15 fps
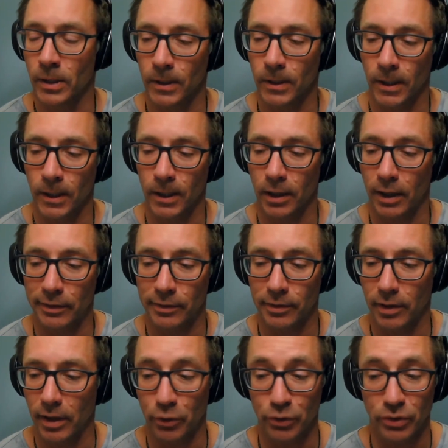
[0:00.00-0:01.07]

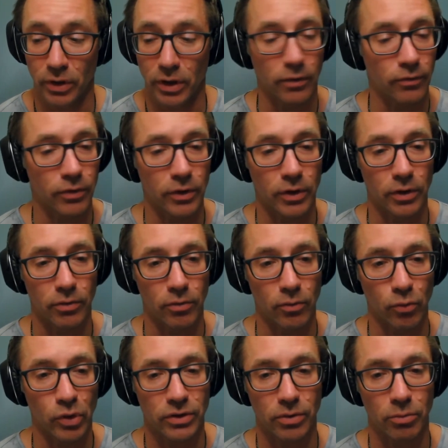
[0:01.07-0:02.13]
I was looking for
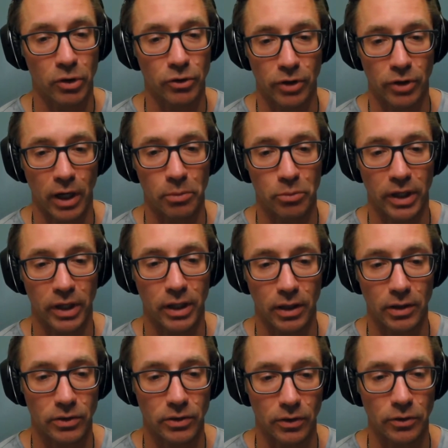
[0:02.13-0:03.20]
what's the most
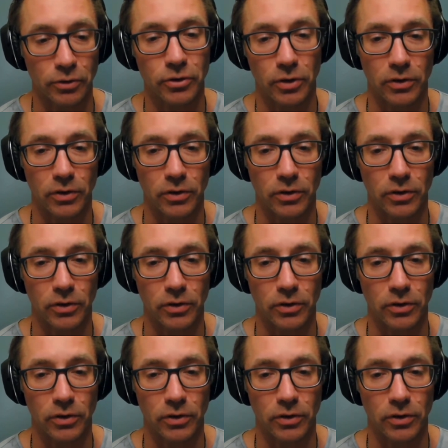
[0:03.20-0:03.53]
groundbreaking solutions